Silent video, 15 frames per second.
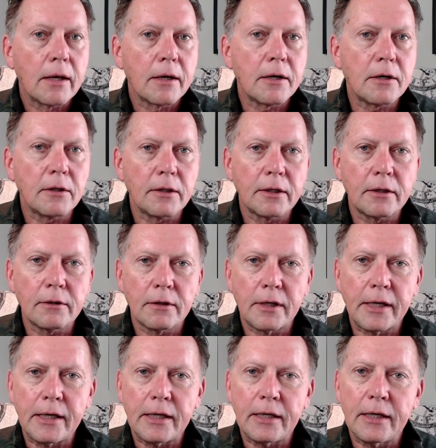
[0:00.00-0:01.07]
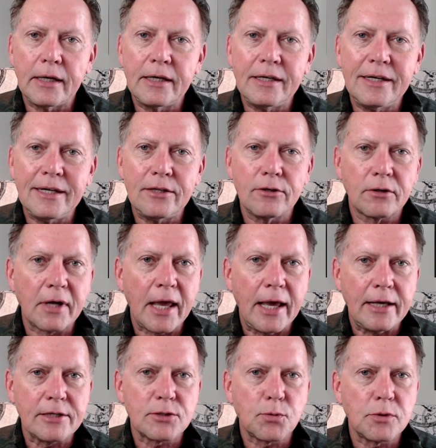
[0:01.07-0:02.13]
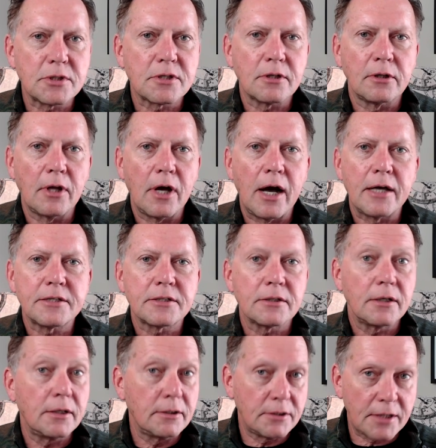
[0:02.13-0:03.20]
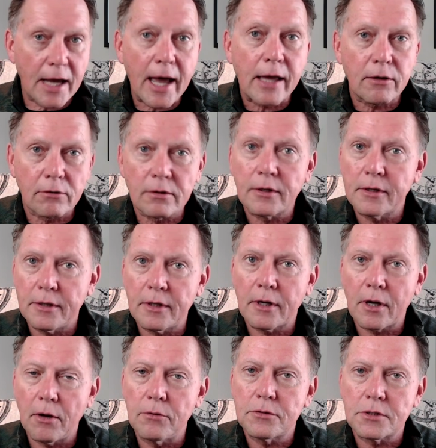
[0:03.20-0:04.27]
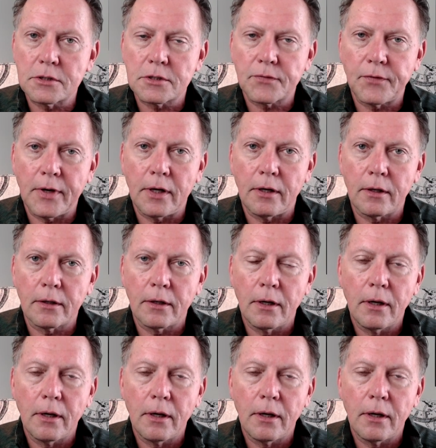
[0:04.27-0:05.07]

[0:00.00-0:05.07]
Clearly, in neither case was the loss entirely the coach's fault.